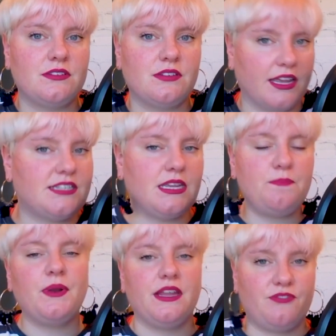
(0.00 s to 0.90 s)
Like
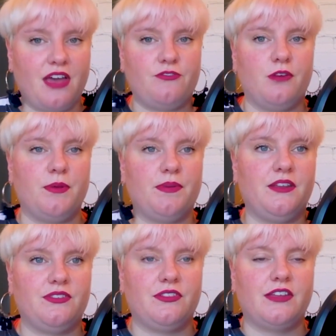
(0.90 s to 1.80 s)
deeply fatphobic
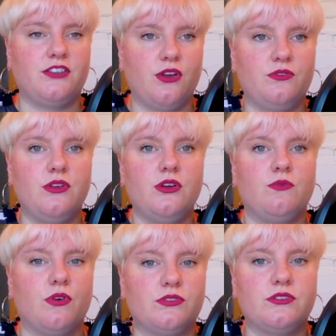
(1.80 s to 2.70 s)
beliefs that they don't
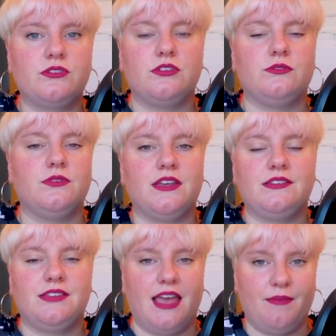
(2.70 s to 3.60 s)
want to
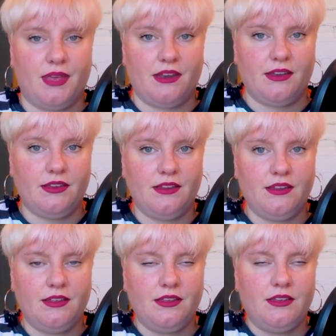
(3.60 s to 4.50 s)
examine
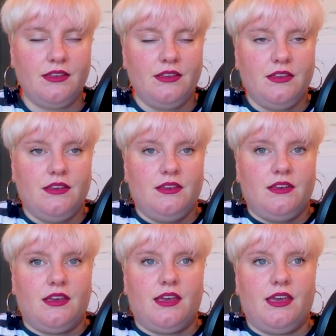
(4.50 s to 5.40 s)

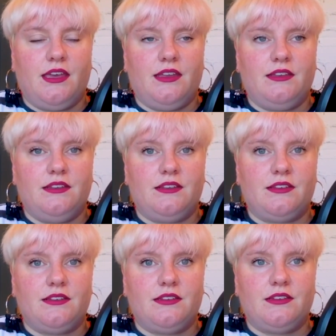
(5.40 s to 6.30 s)
and
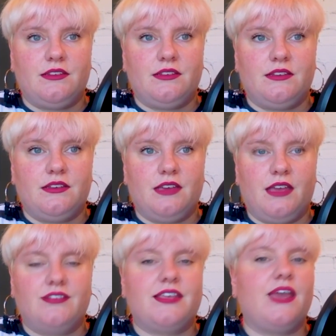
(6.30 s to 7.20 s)

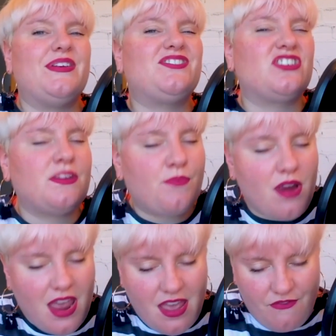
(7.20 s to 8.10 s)
say, oh, it's just a
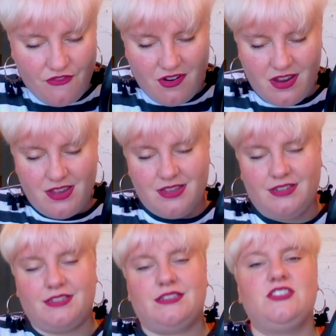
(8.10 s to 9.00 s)

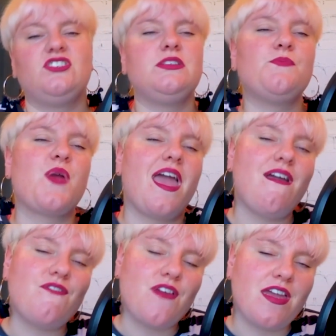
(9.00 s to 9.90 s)
preference. It's just a
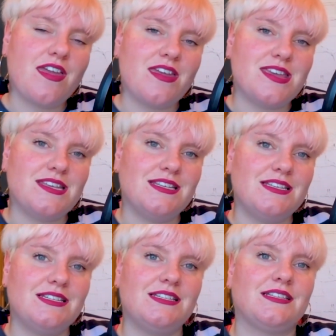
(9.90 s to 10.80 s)

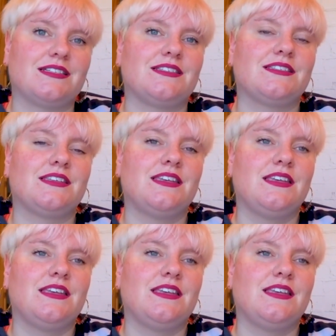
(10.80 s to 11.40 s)
preference.